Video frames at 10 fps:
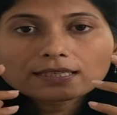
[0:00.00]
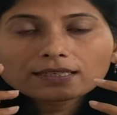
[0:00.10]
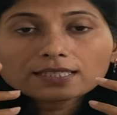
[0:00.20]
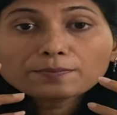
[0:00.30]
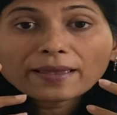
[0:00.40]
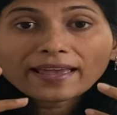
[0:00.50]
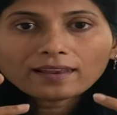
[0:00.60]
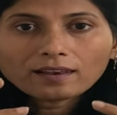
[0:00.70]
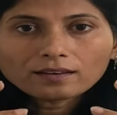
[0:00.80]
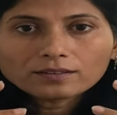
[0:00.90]

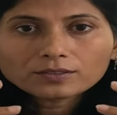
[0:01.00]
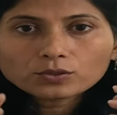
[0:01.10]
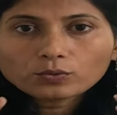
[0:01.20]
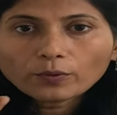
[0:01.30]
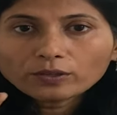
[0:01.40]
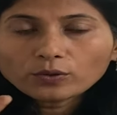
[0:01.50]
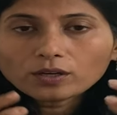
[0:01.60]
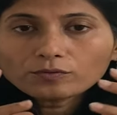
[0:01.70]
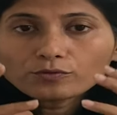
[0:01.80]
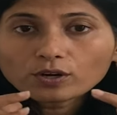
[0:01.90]
smell. So when you
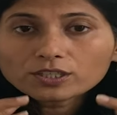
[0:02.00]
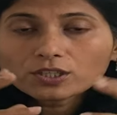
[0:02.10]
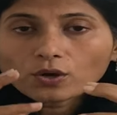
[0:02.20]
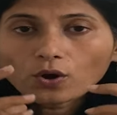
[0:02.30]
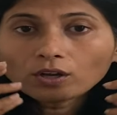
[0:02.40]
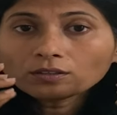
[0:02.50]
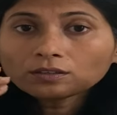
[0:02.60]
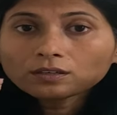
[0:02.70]
are focusing on